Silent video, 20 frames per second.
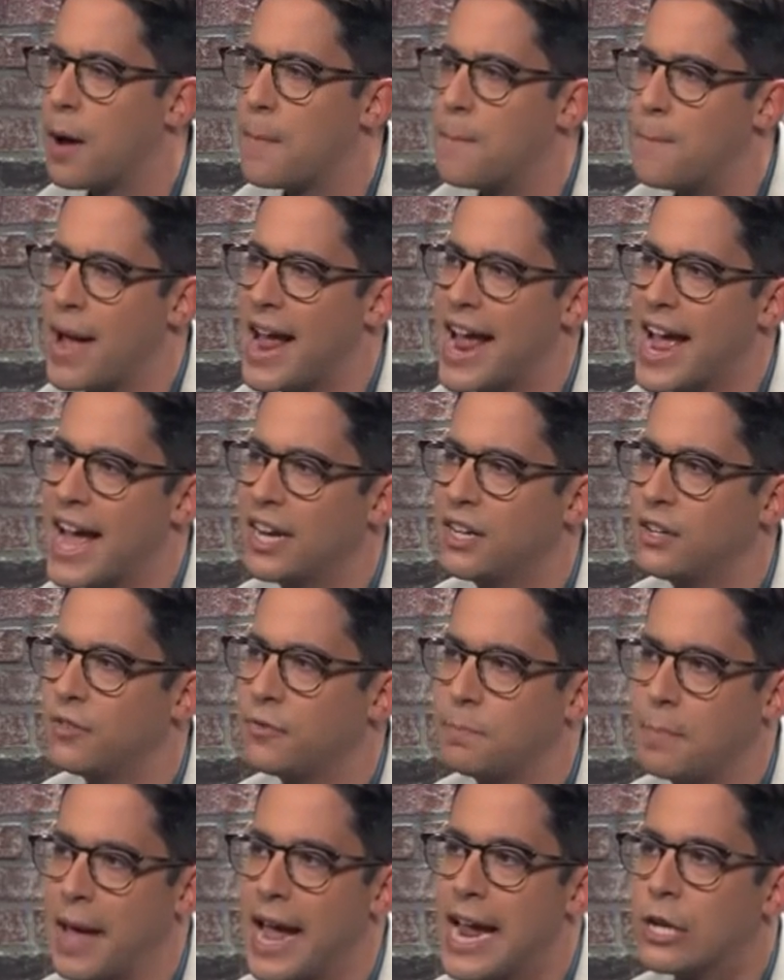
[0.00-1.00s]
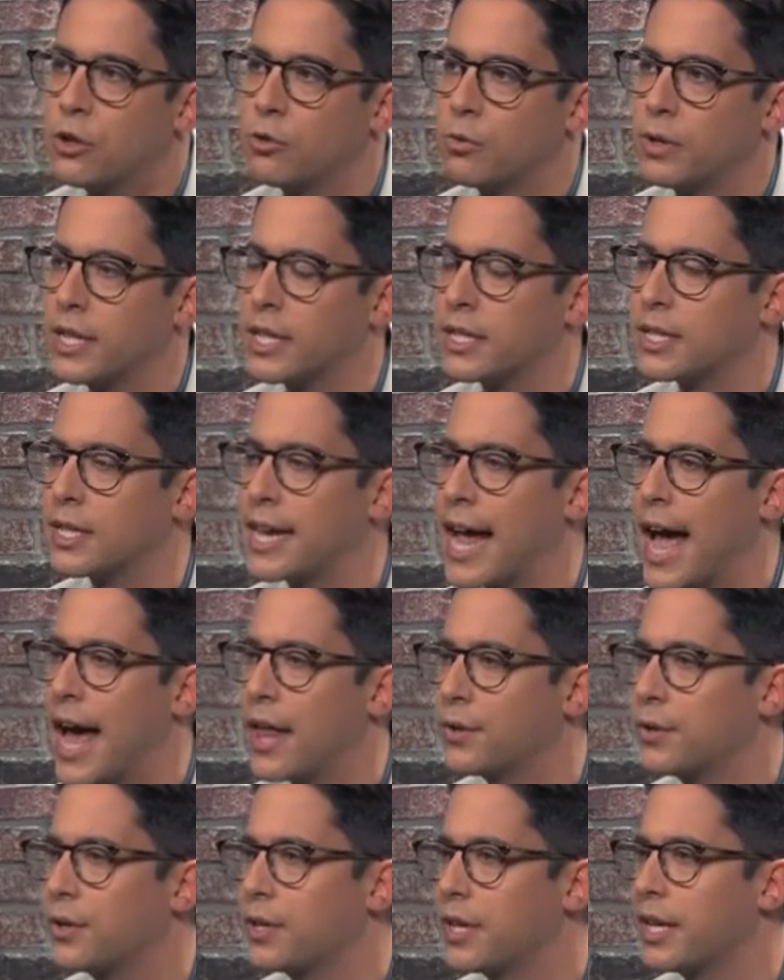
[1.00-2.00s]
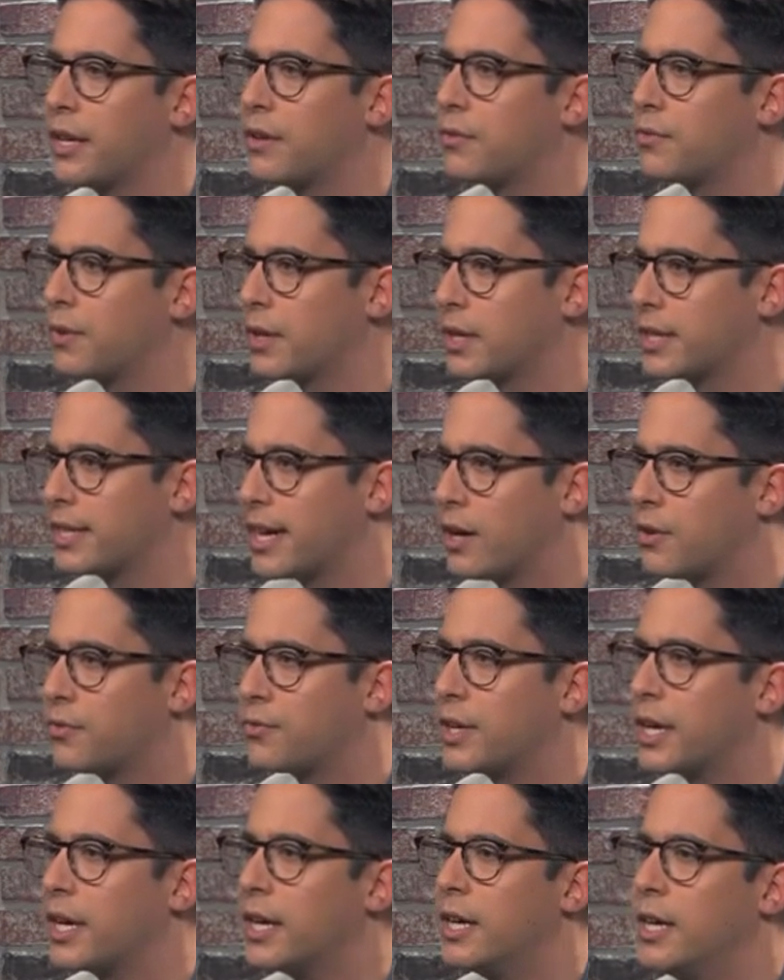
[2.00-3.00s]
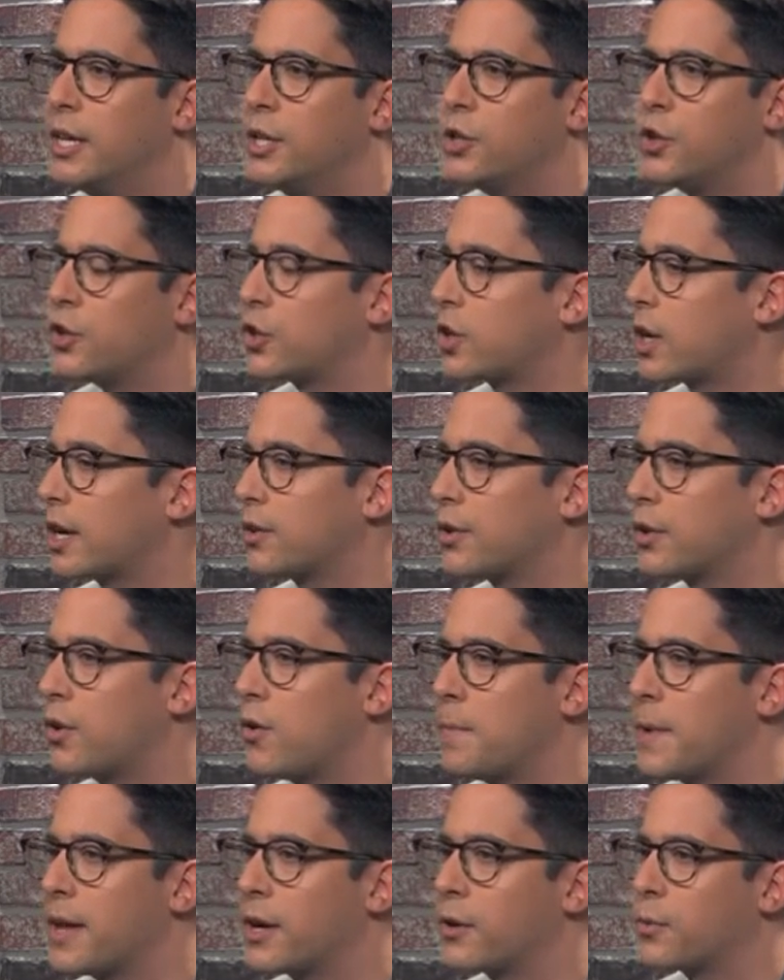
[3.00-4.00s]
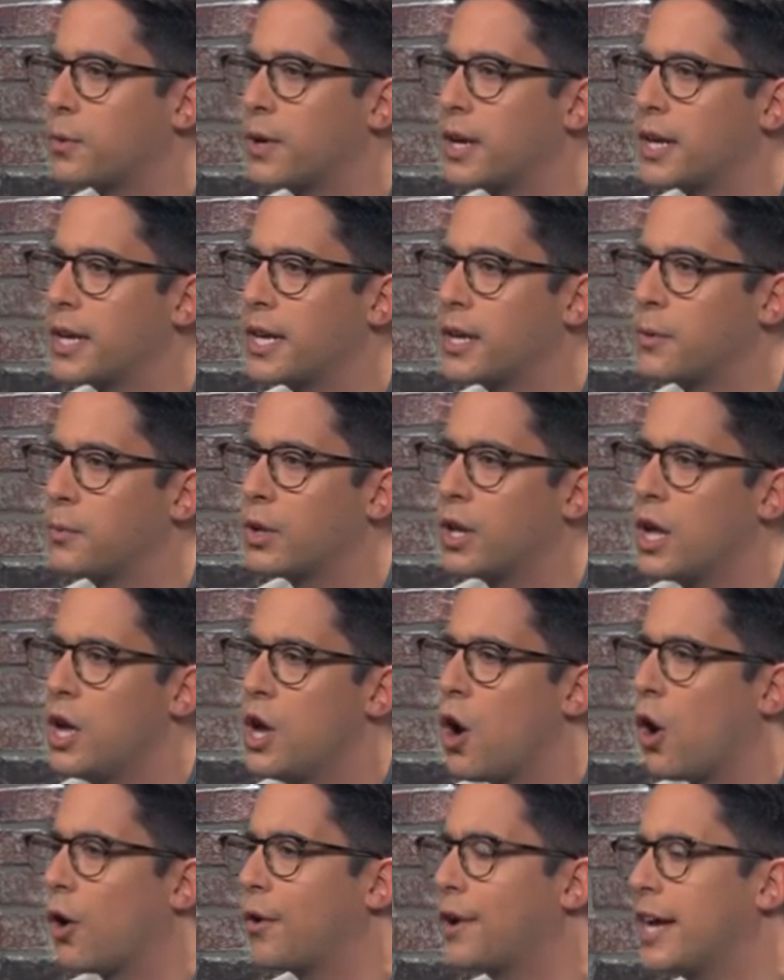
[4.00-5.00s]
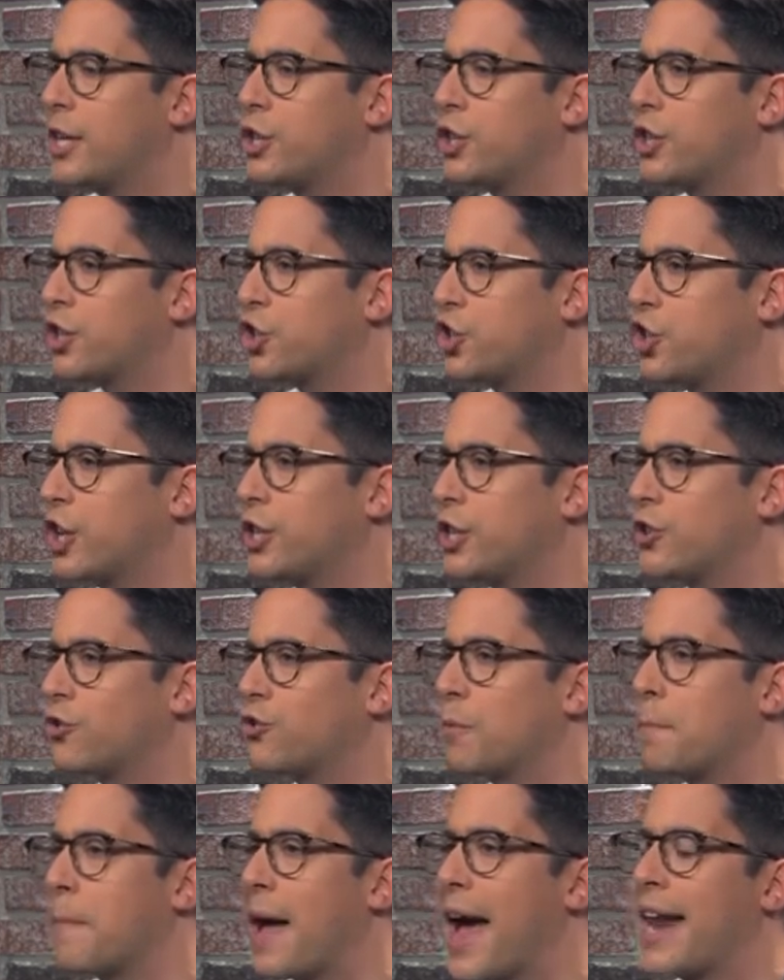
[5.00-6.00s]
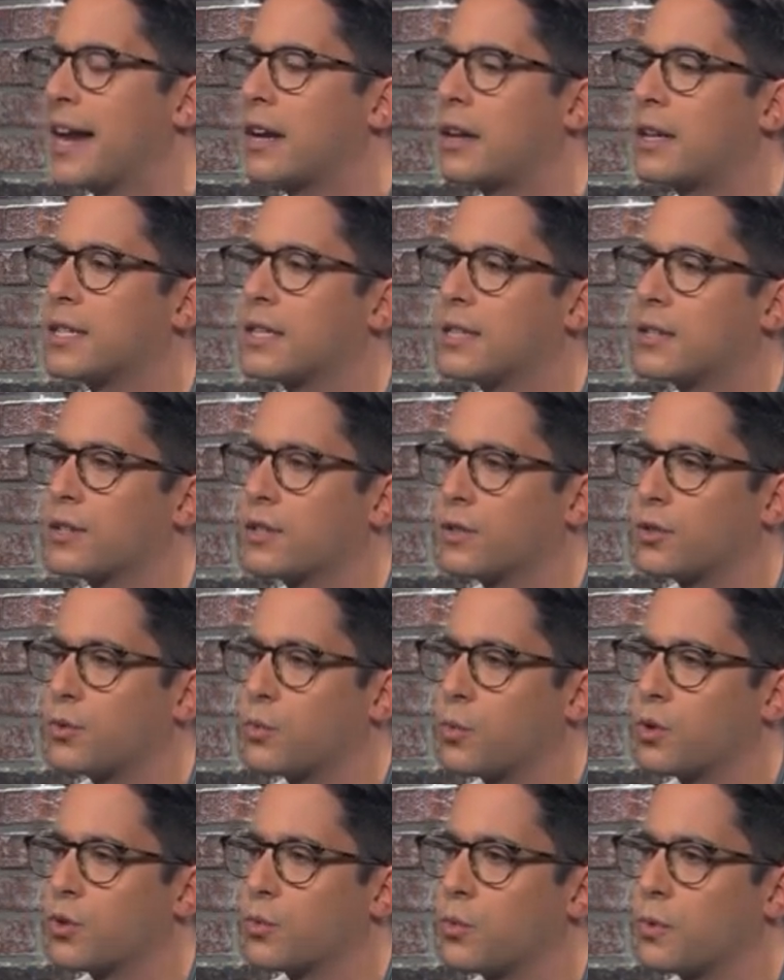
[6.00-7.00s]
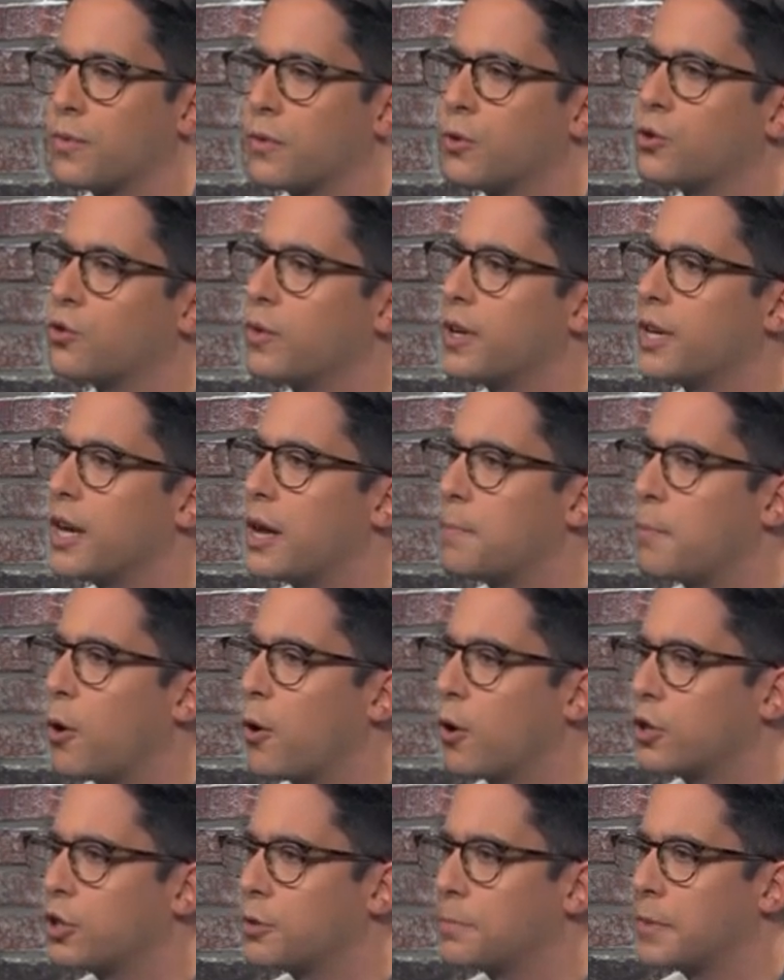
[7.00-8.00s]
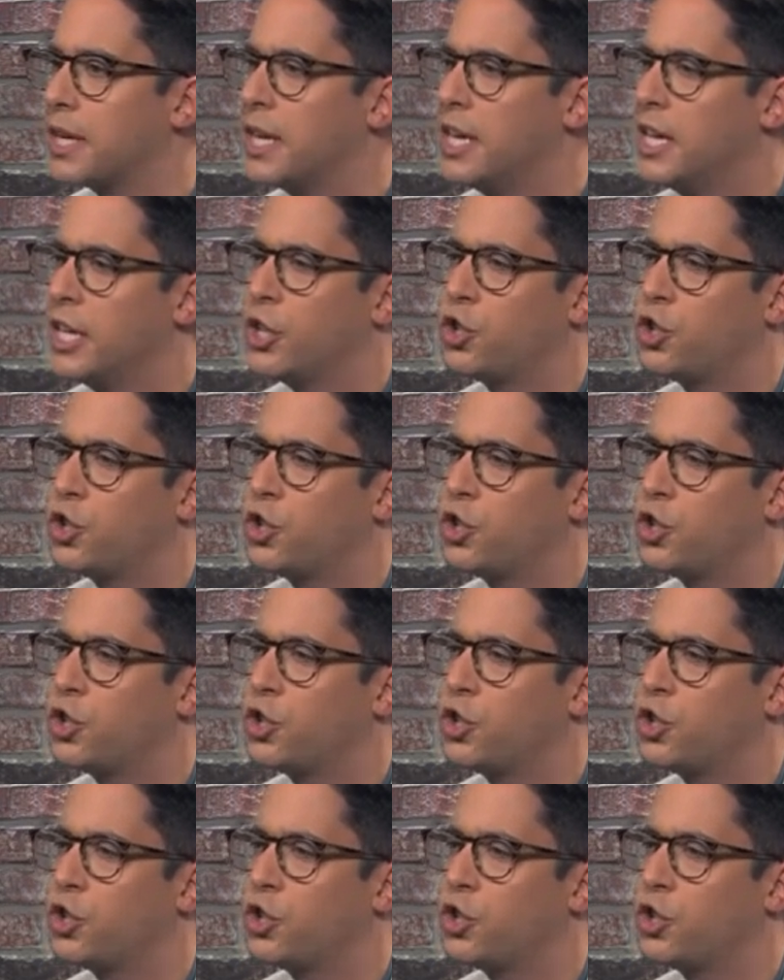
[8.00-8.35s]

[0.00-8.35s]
a band of patriots gathered in Philadelphia to declare that all men are created equal. Our nation has changed dramatically since those words were first written on parchment.